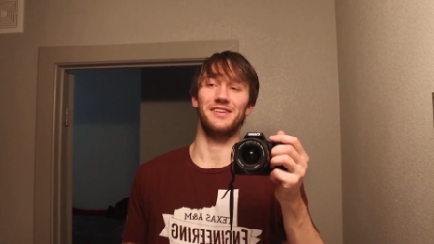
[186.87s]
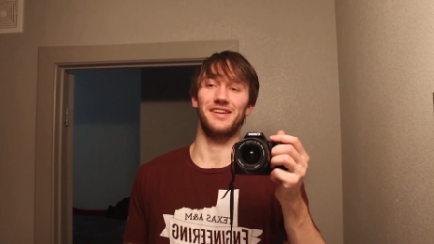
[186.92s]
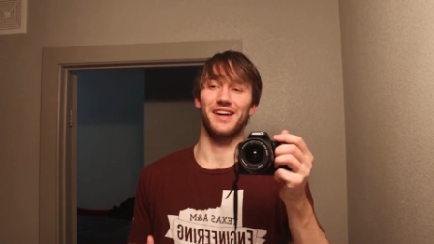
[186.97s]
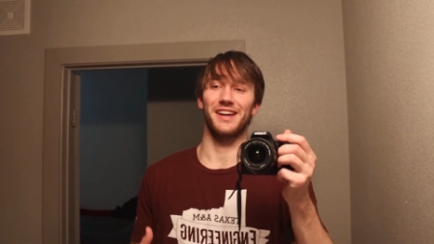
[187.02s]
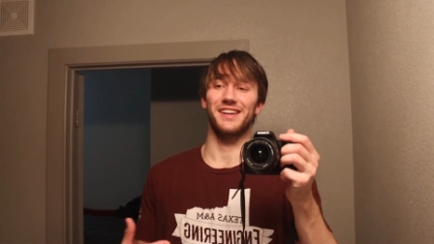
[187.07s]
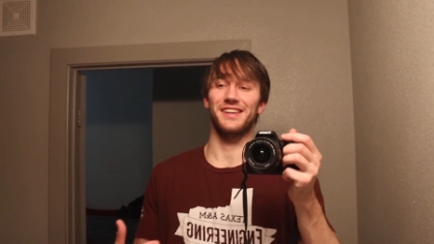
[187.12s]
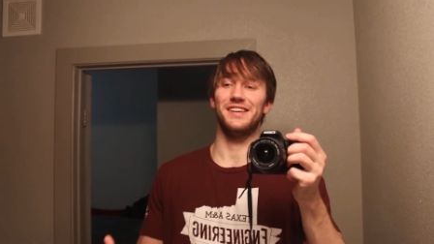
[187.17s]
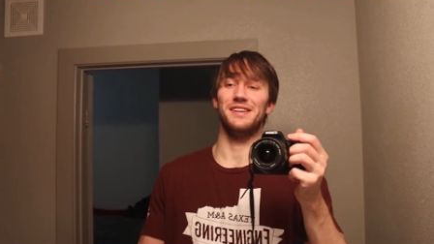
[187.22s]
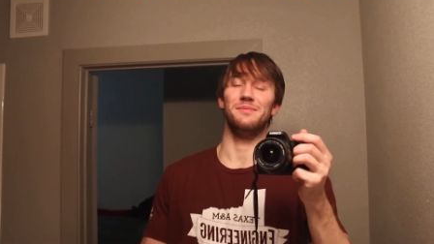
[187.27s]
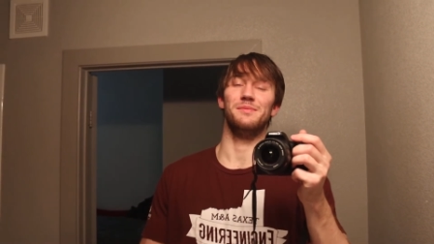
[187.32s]
you
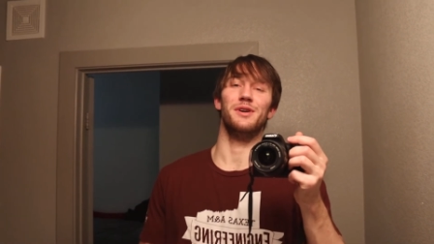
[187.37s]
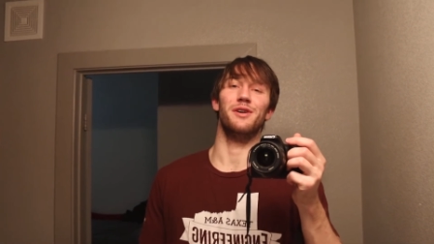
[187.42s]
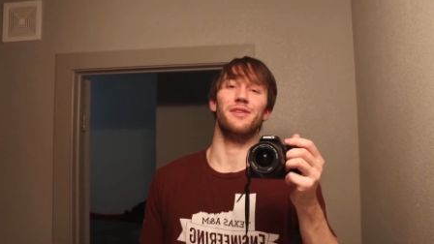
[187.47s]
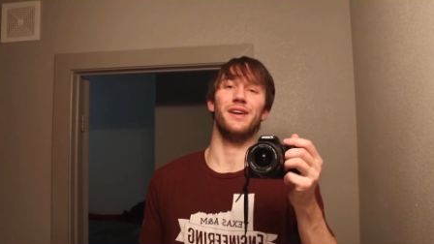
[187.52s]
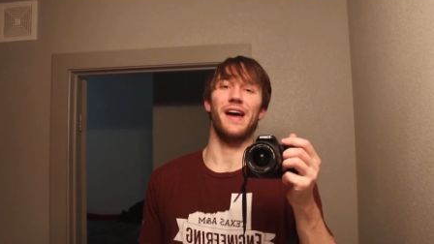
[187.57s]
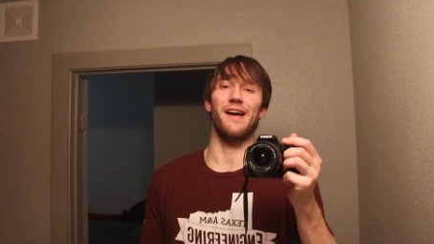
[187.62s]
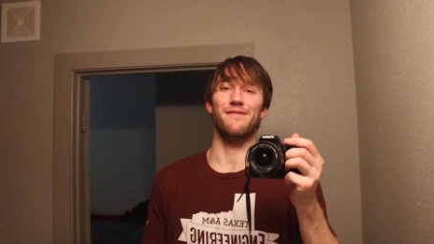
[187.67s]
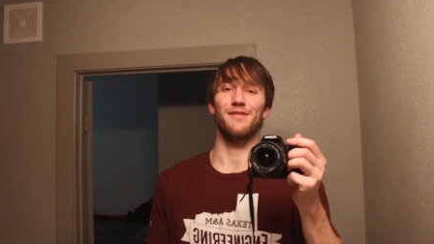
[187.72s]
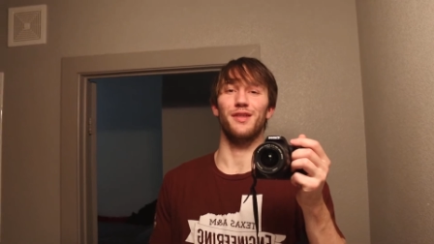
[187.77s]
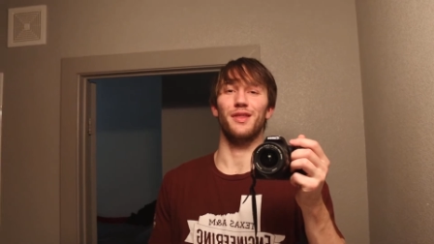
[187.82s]
gotta keep
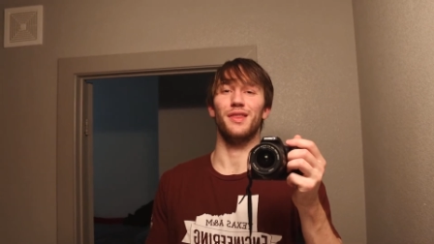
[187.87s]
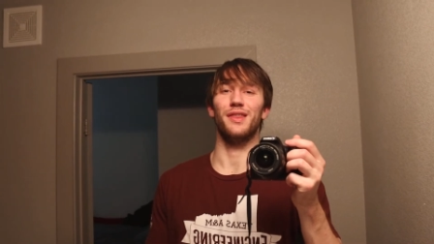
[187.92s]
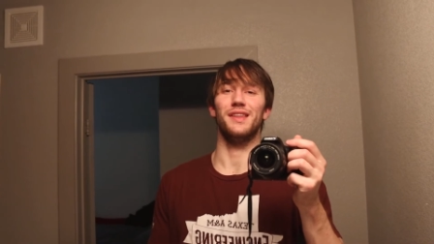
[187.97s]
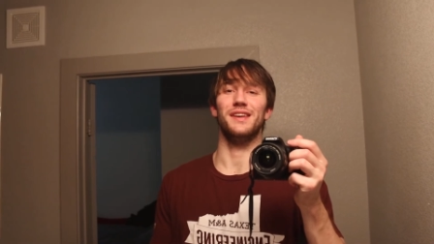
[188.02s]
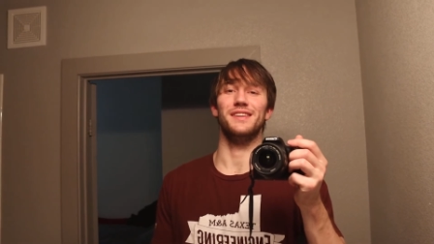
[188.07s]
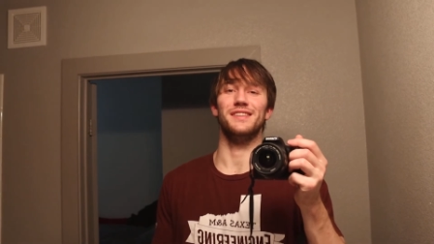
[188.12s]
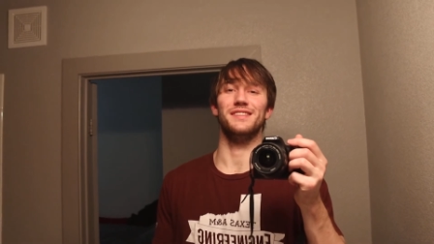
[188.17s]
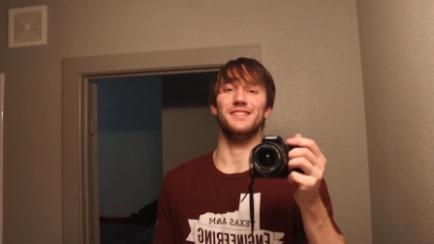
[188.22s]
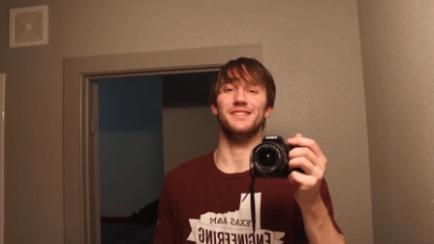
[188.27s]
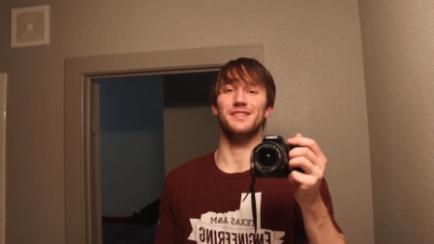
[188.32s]
going after the
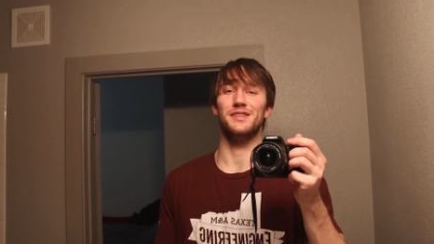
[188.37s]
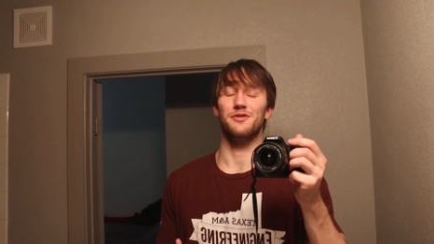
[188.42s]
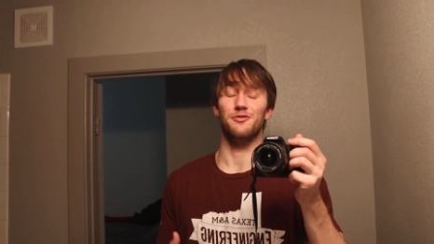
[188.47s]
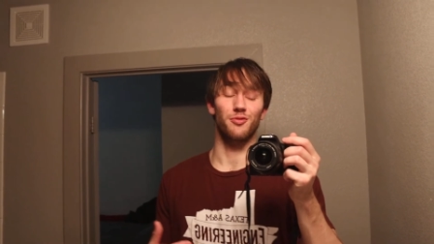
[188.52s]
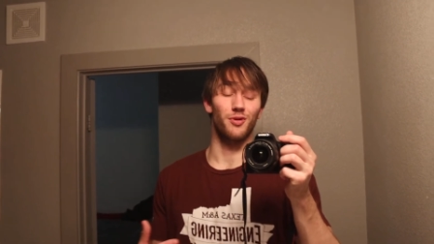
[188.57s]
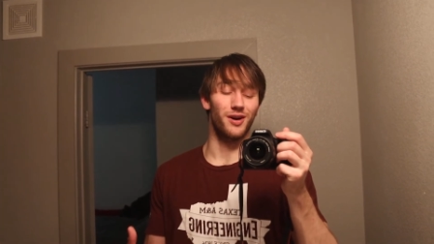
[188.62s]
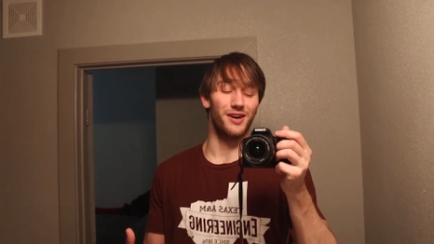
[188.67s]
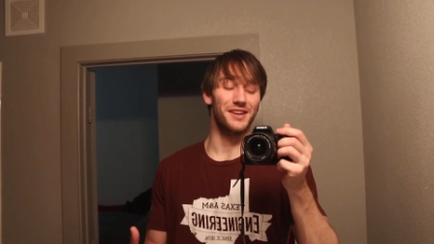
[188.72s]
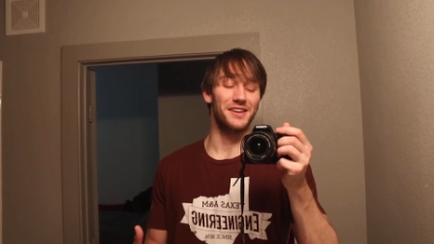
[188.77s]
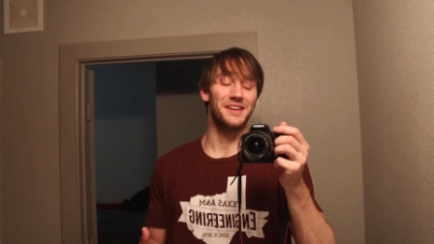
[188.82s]
things you
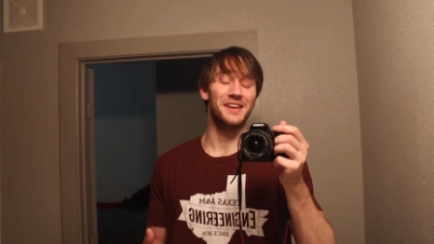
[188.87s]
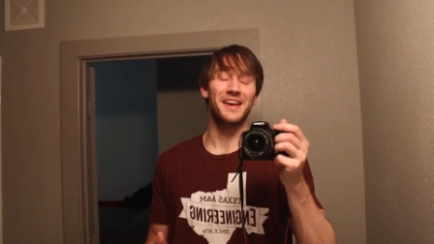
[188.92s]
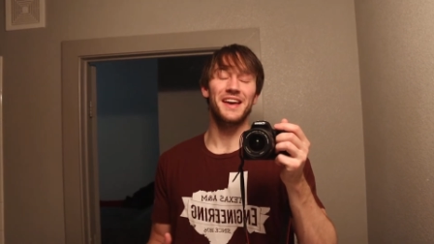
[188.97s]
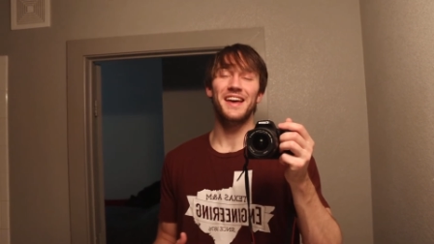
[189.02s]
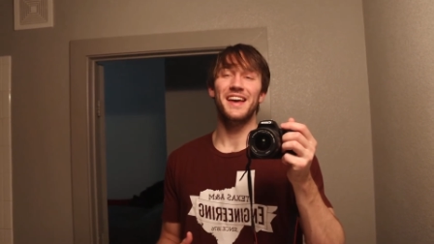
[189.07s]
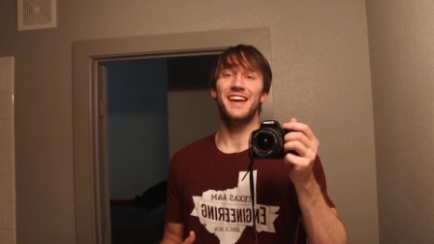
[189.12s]
want,